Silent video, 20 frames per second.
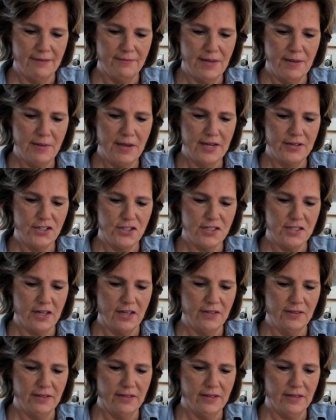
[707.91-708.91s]
Maybe I just
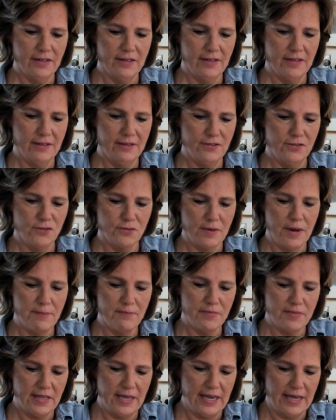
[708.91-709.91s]

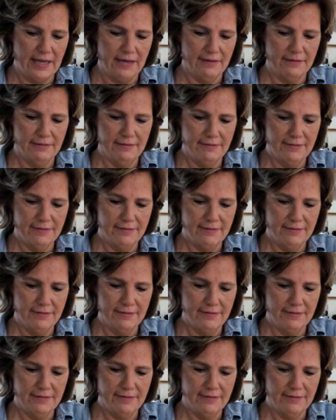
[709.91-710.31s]
dreamt that.